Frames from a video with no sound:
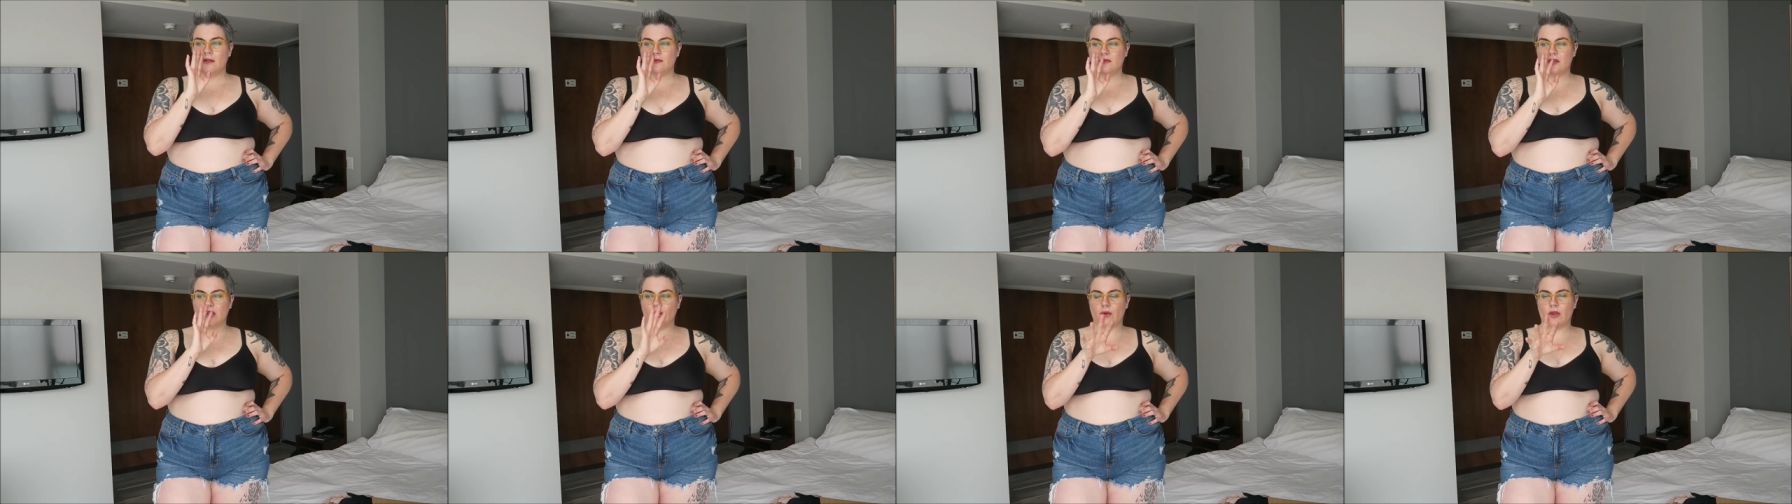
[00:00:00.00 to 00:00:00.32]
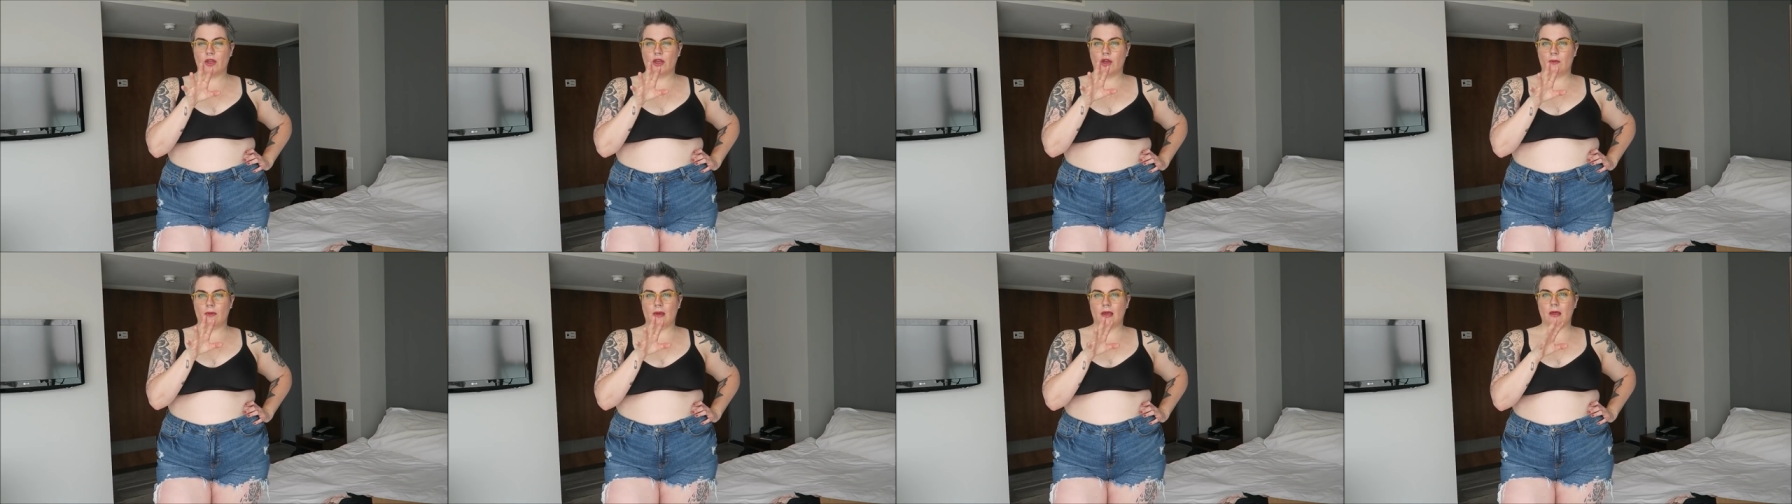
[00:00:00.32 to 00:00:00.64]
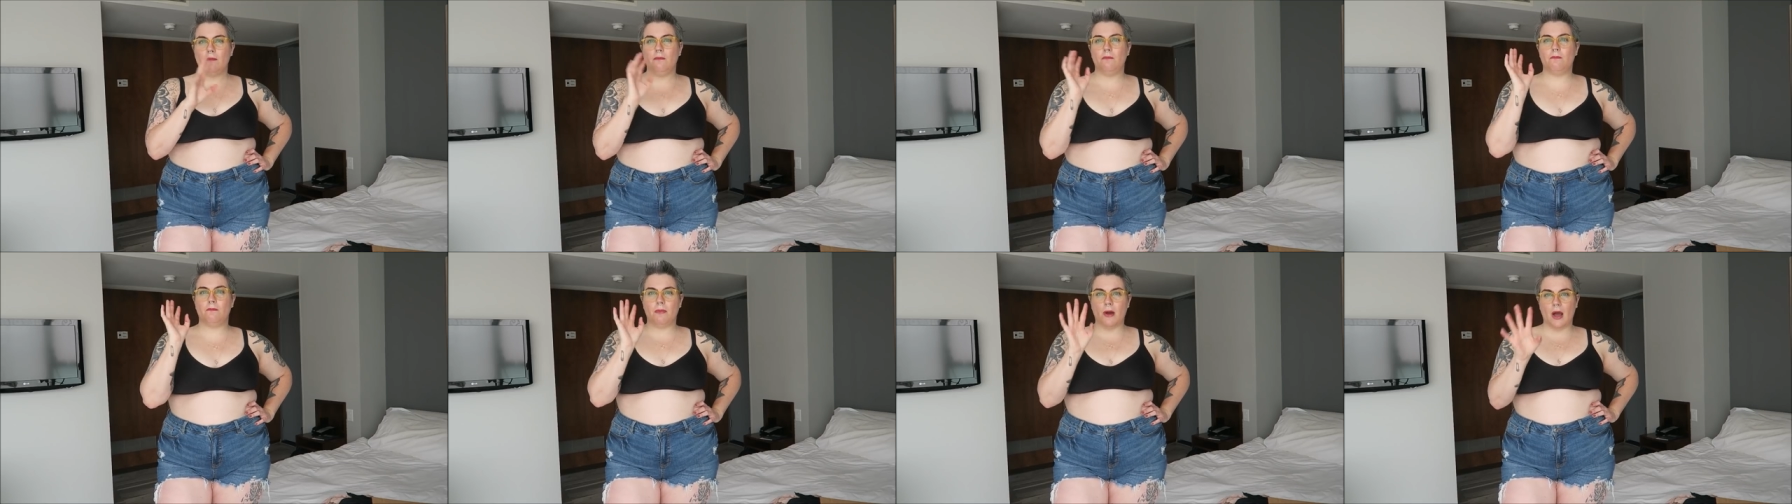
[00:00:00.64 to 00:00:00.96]
don't kill
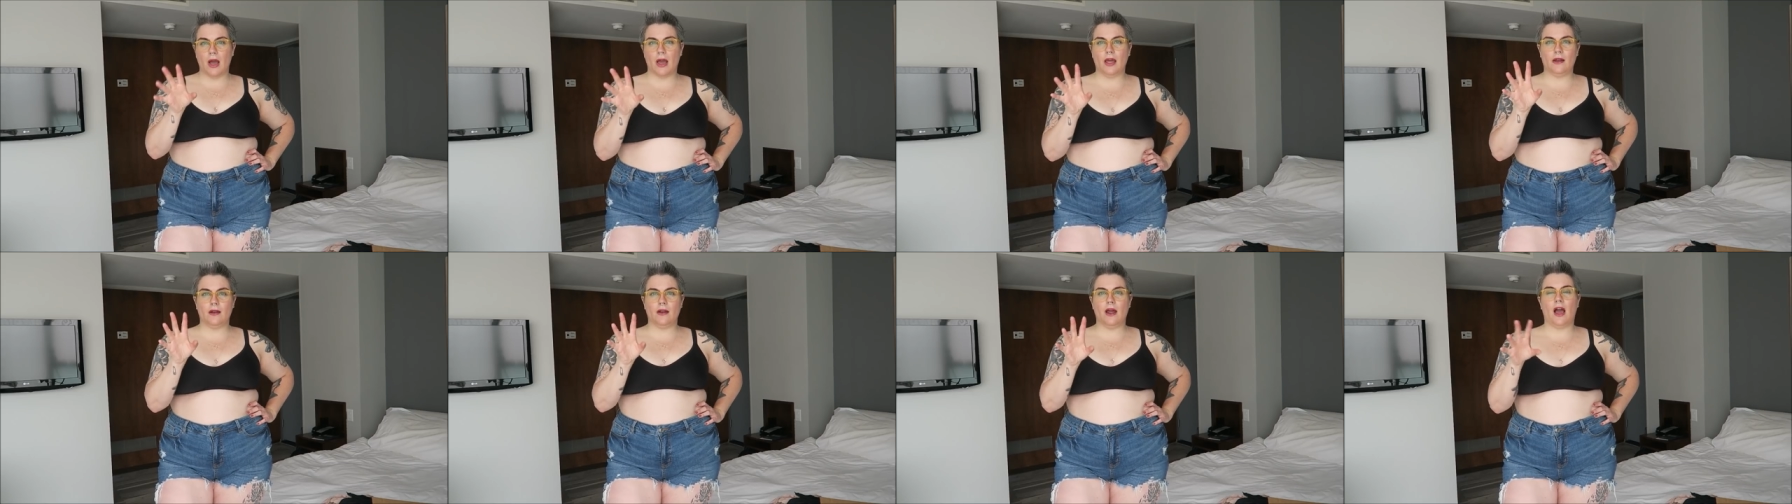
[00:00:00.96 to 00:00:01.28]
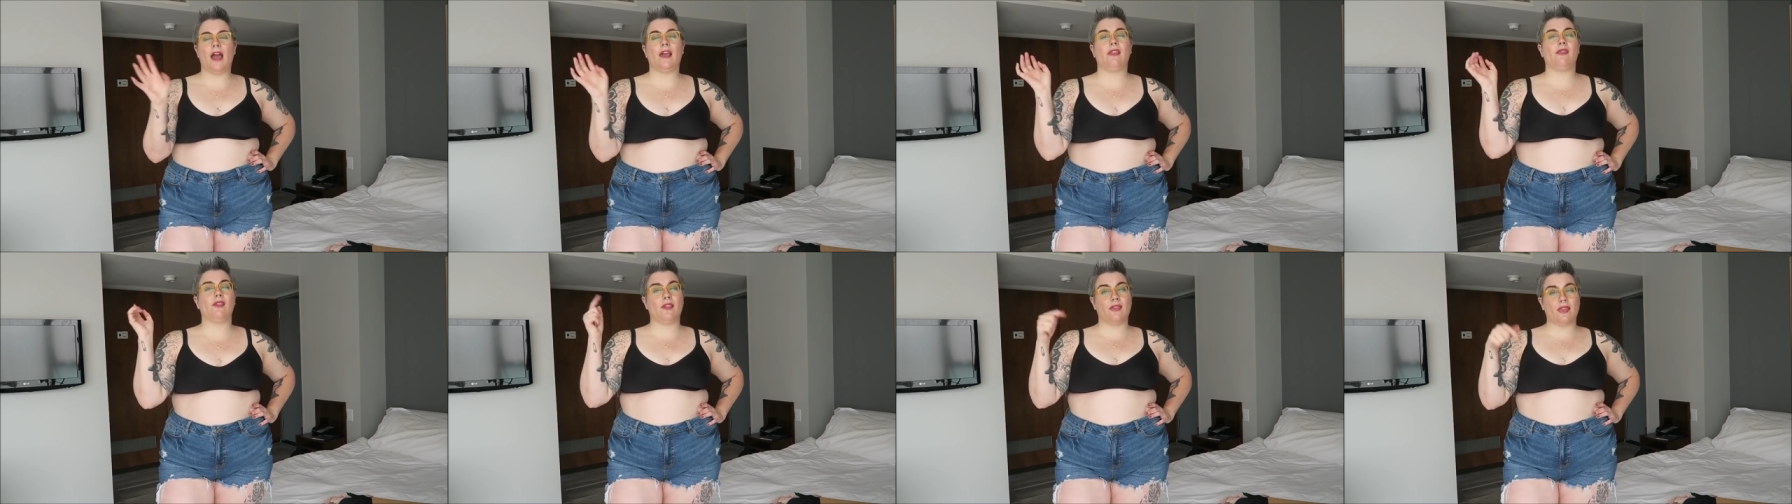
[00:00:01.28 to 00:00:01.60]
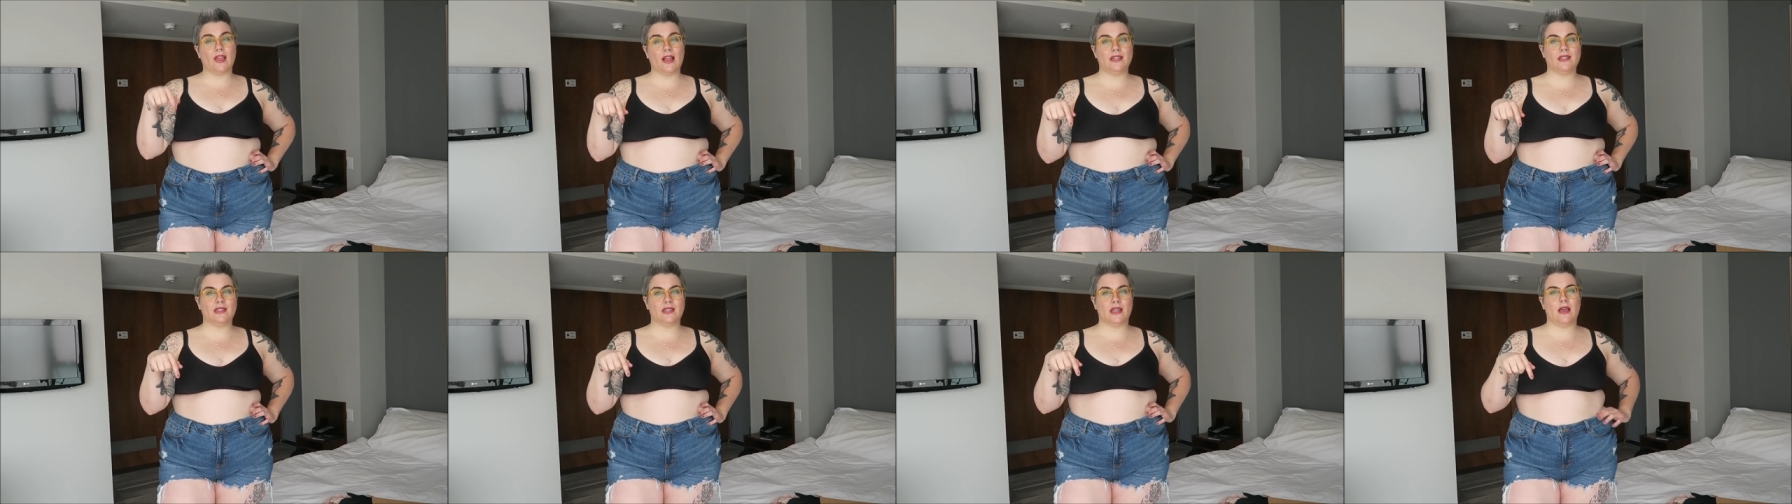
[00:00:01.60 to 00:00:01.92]
me, but I think
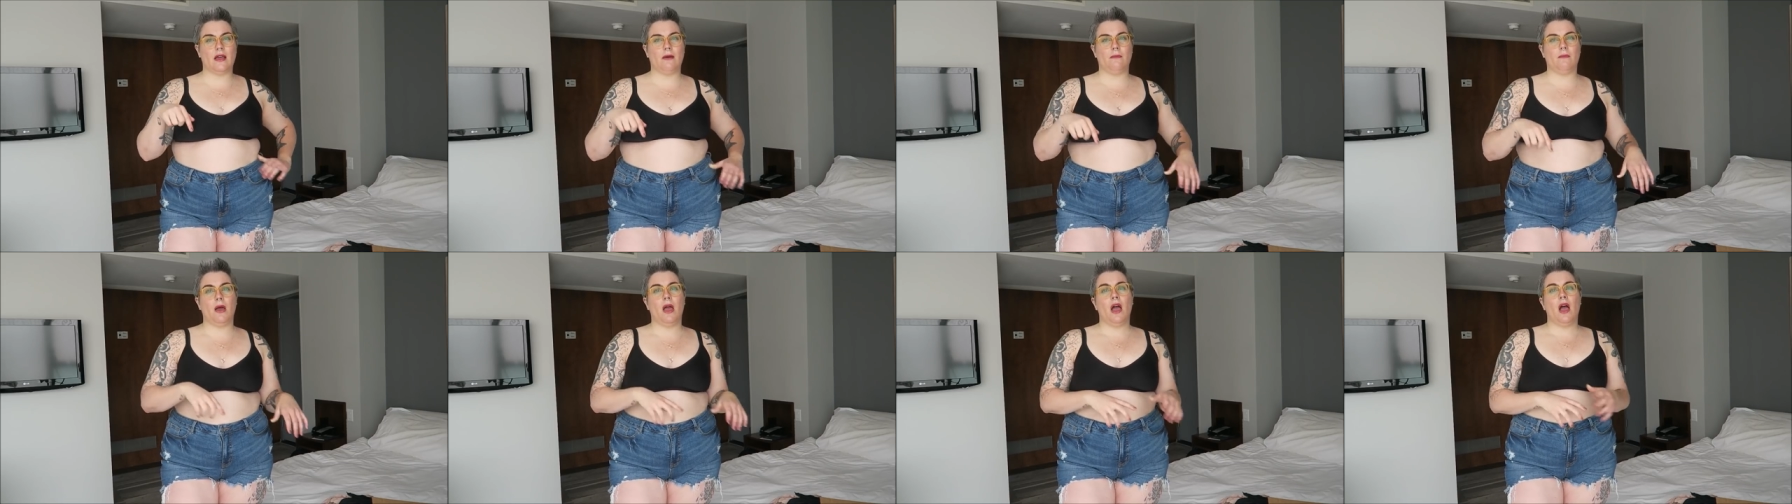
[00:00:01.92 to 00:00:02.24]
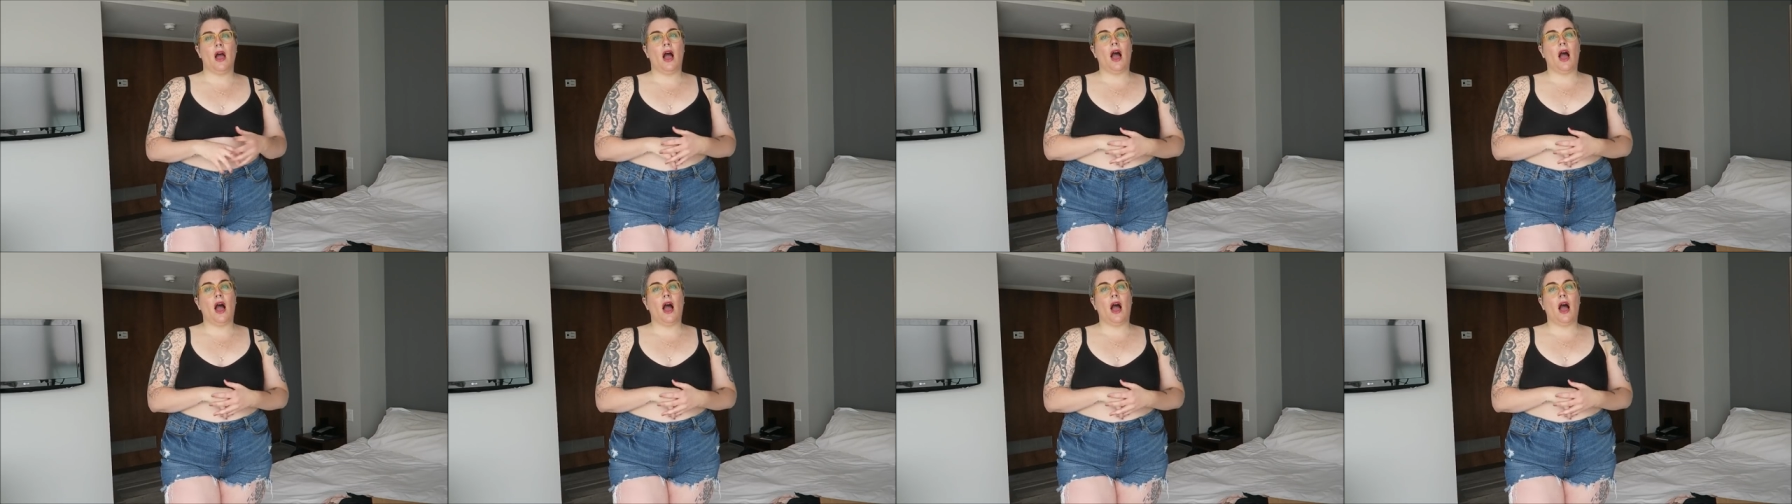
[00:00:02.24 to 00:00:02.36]
that's them.